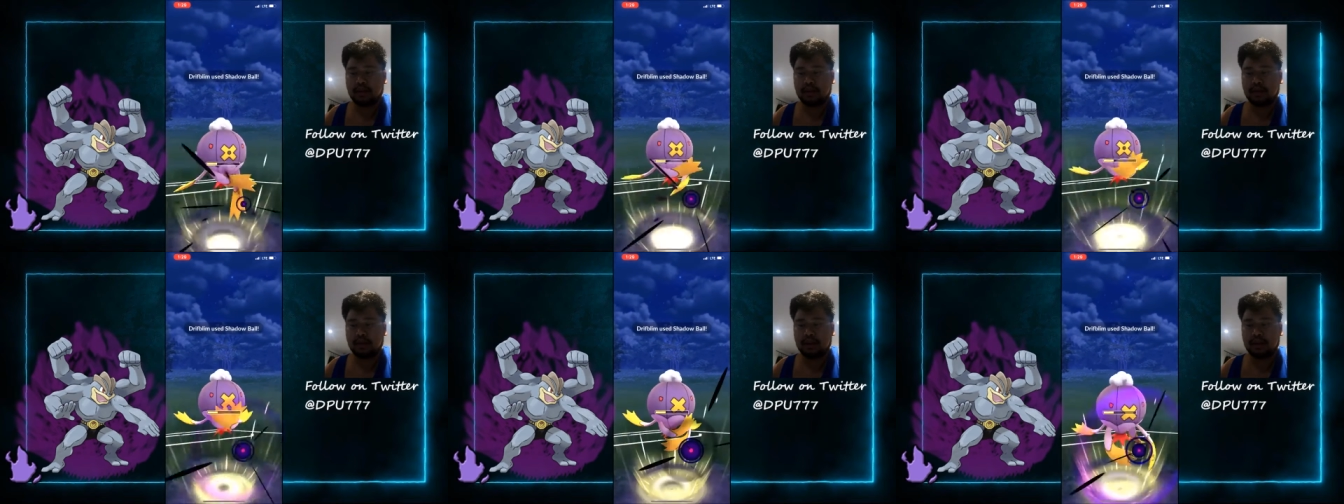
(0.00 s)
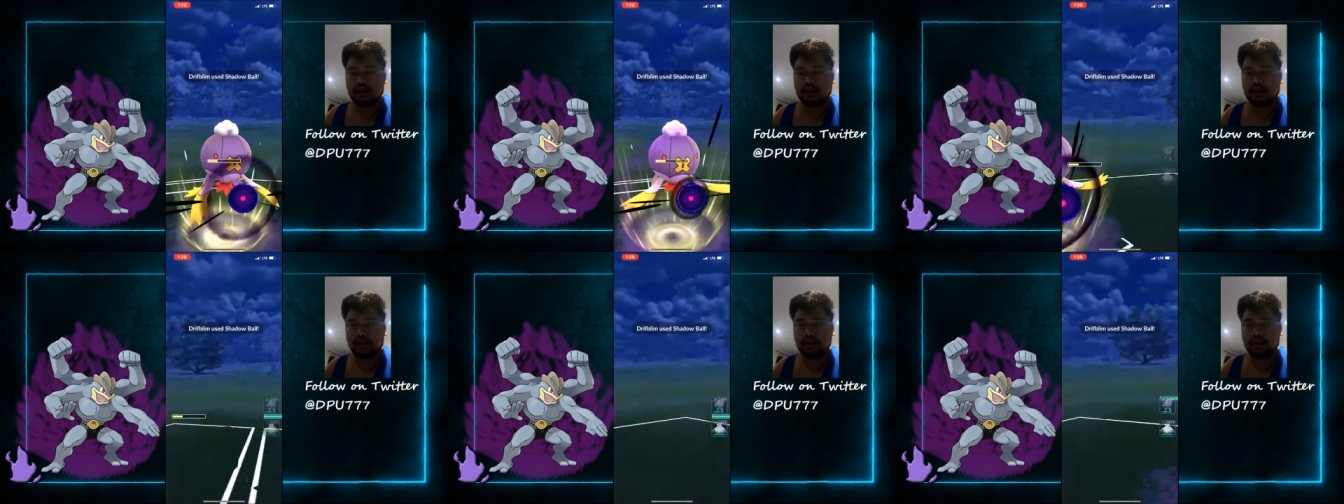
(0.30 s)

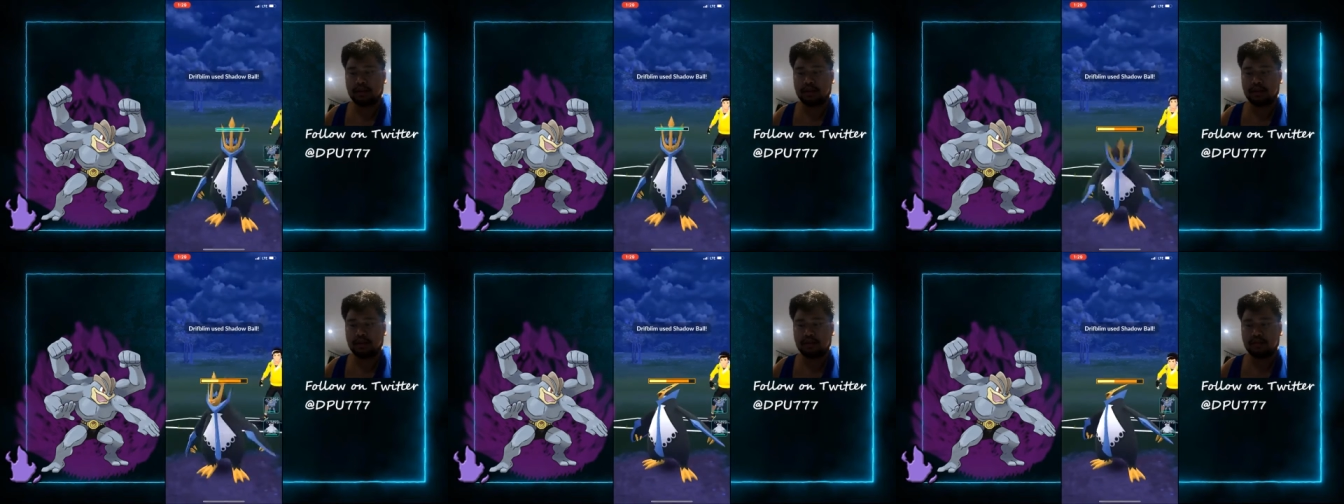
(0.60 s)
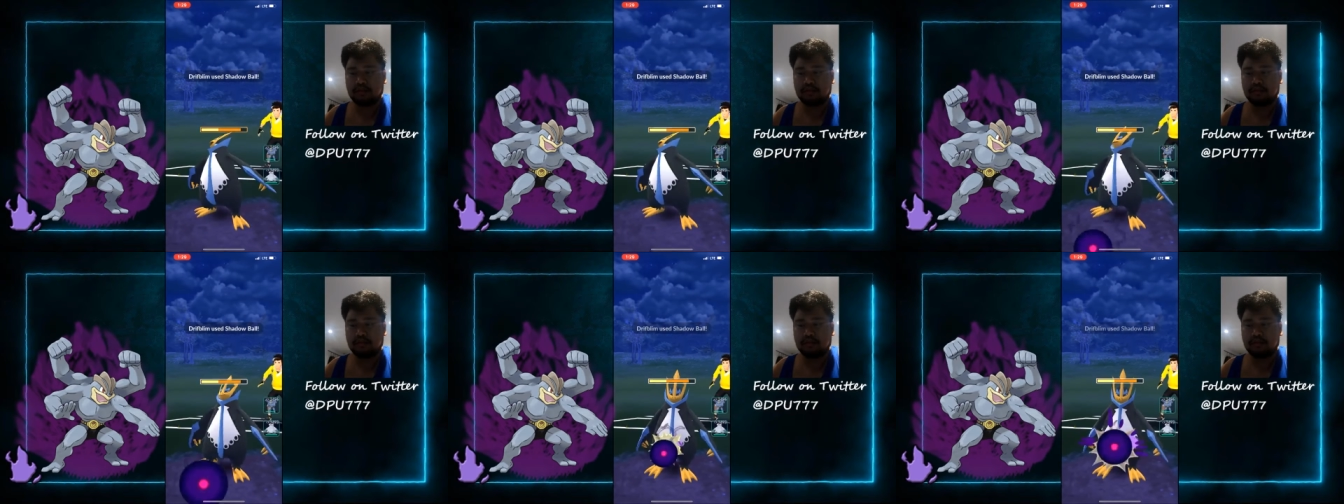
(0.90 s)
like,
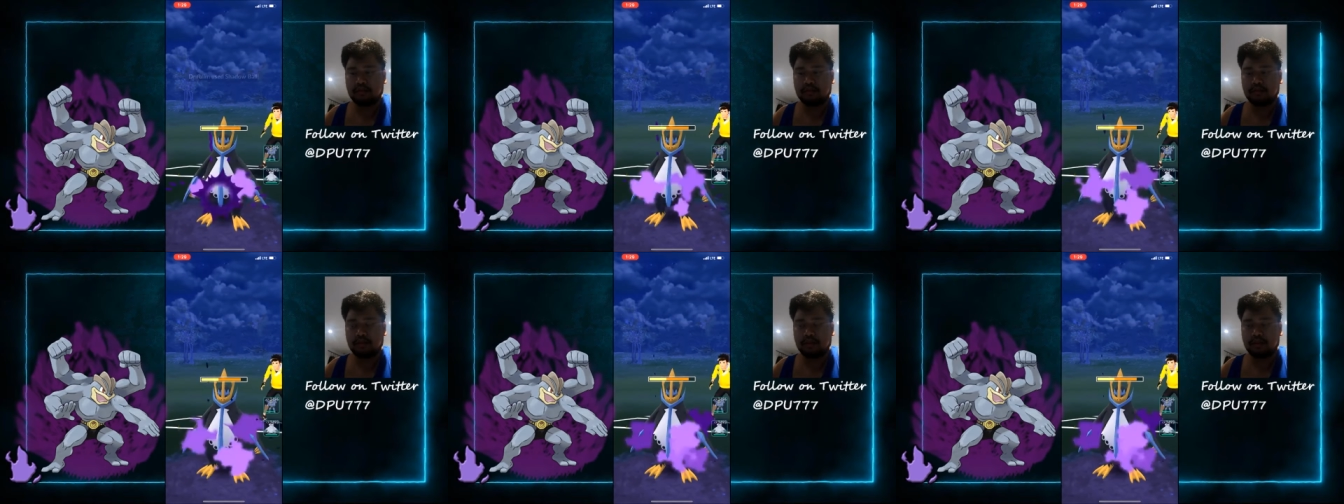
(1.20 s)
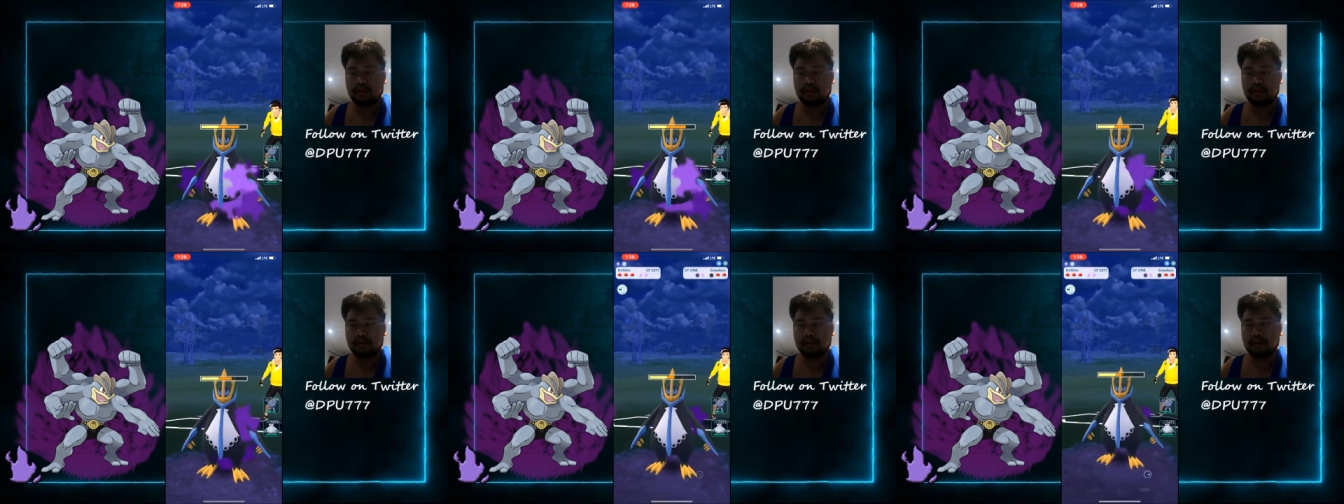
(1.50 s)

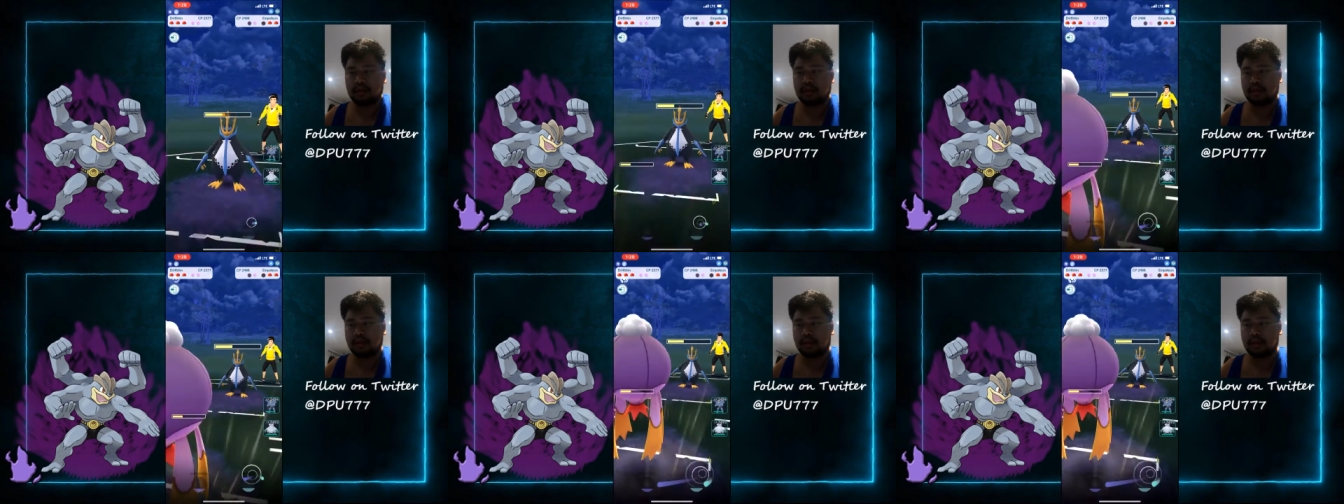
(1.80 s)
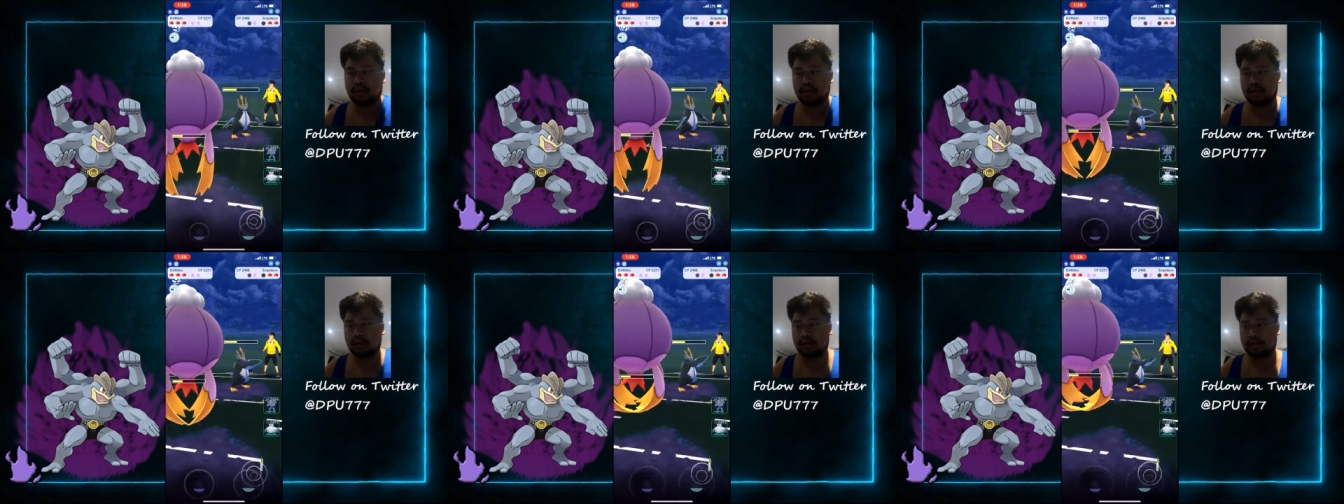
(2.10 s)
what's it called? They're
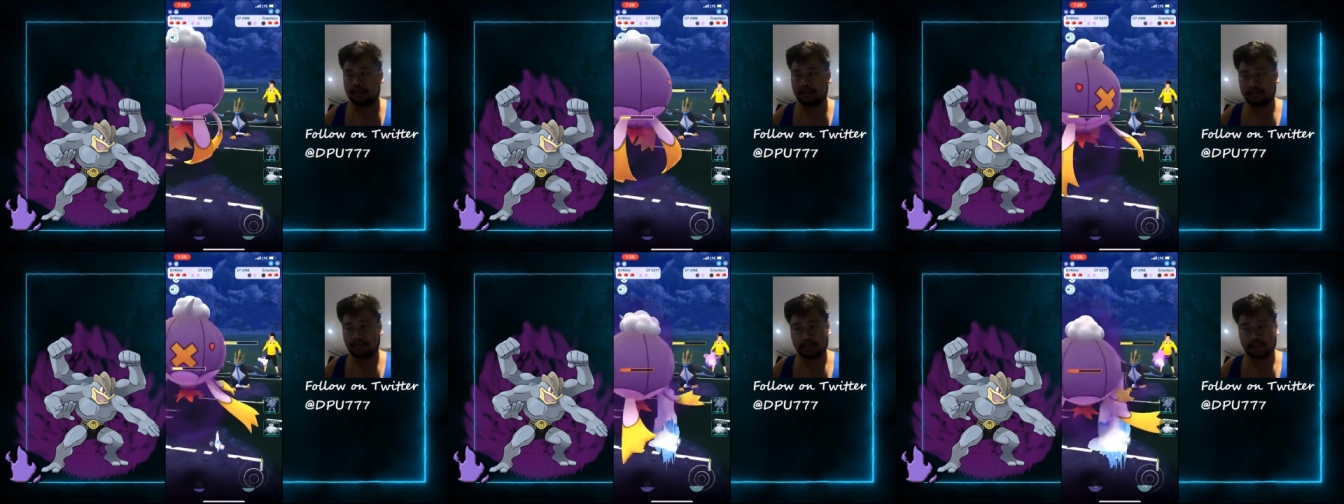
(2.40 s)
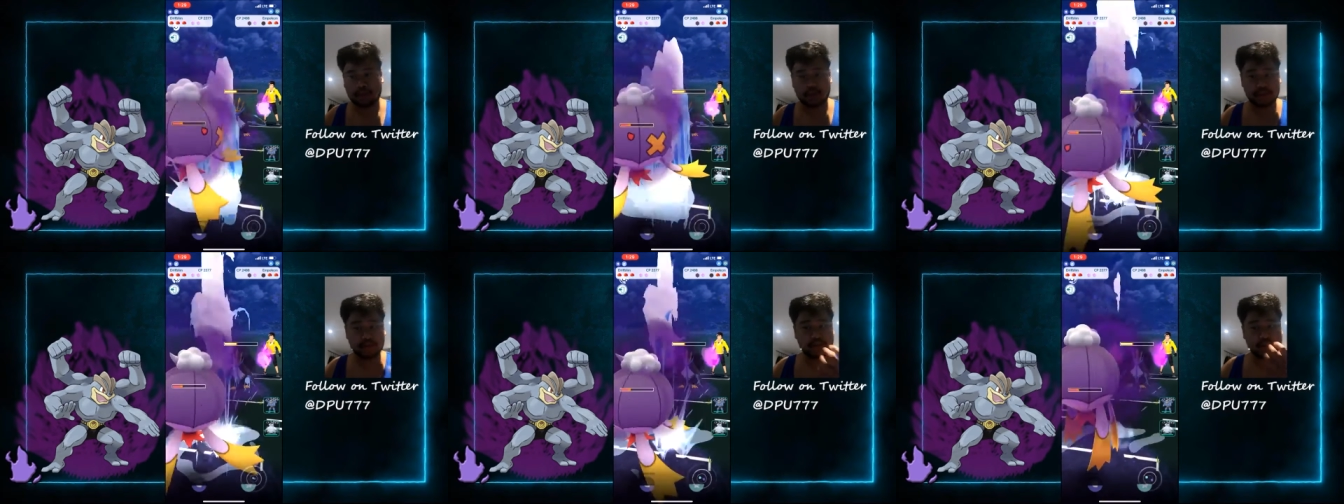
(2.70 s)
gonna not